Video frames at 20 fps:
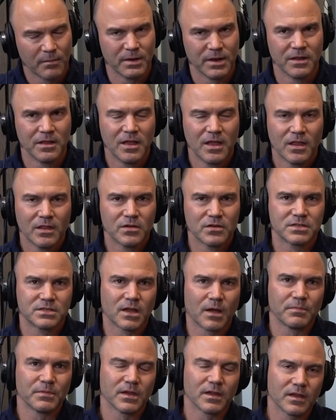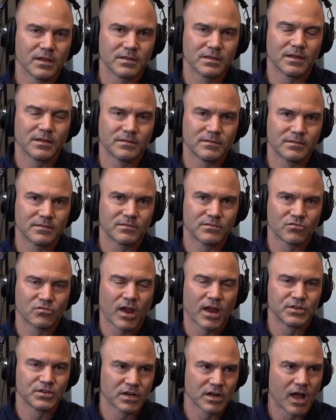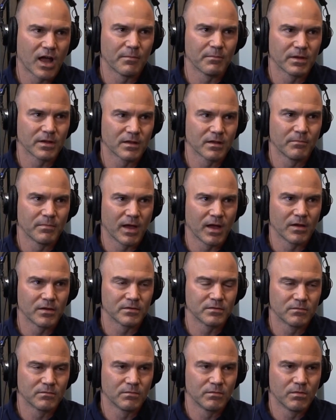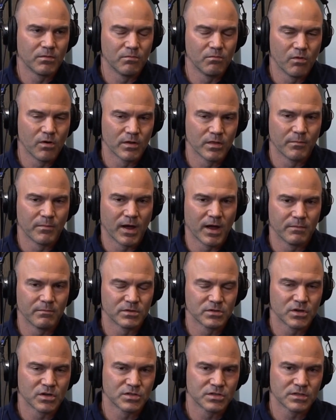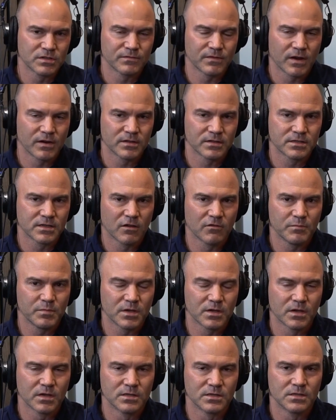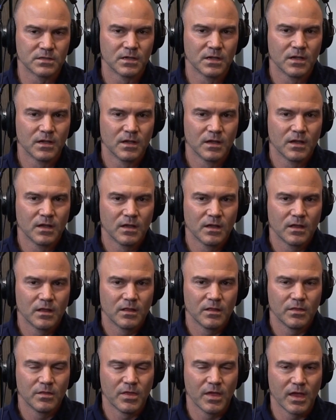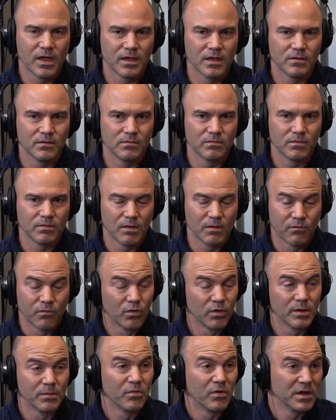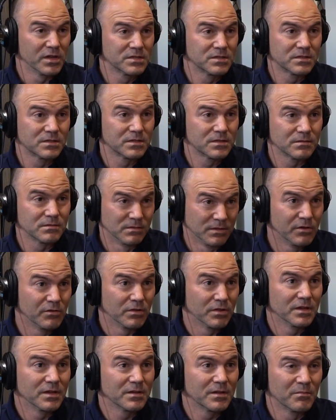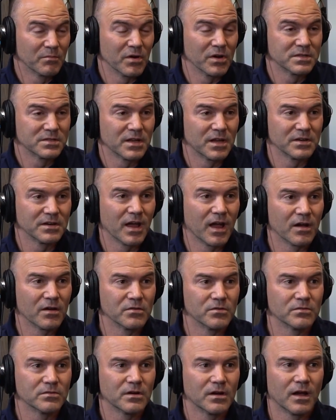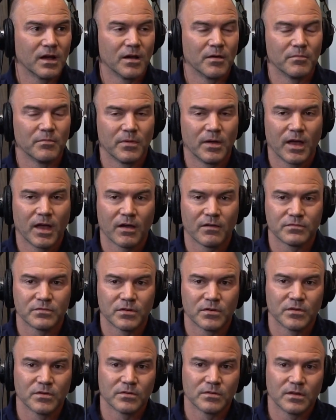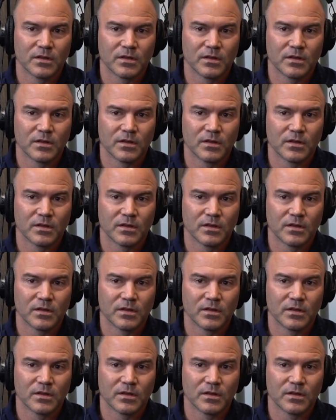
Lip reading: I mean, there's something tragicomic about where the Biden administration has found itself, because they fully literally embraced Netanyahu after